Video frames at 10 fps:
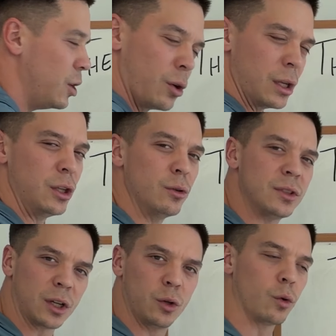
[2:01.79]
you can use
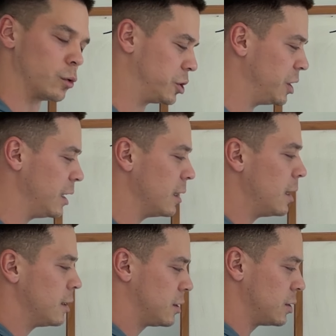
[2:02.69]
a Google Sheet
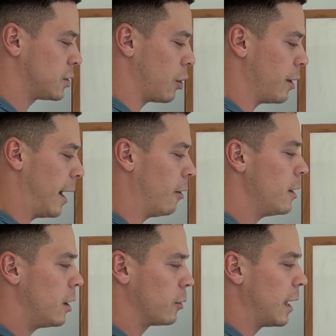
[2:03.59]
to start
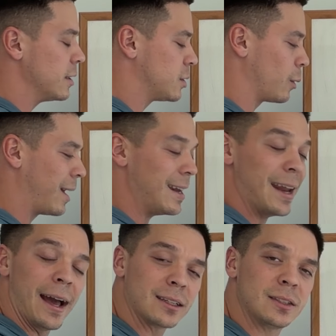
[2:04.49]
out. Okay, so
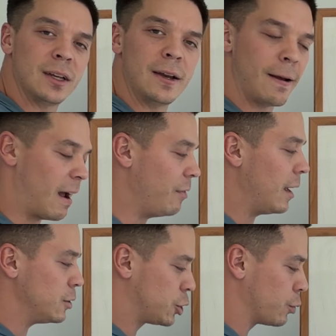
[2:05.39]
Connect and
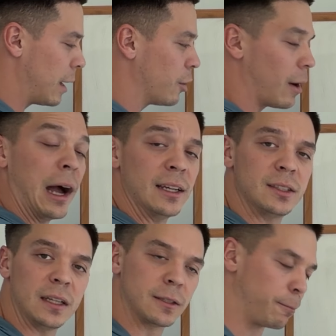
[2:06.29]
then
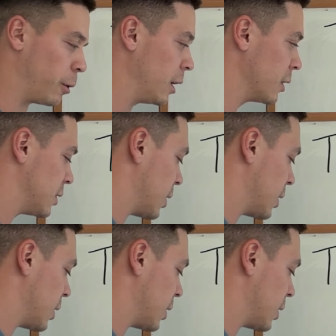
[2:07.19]
Trainerize is a pretty good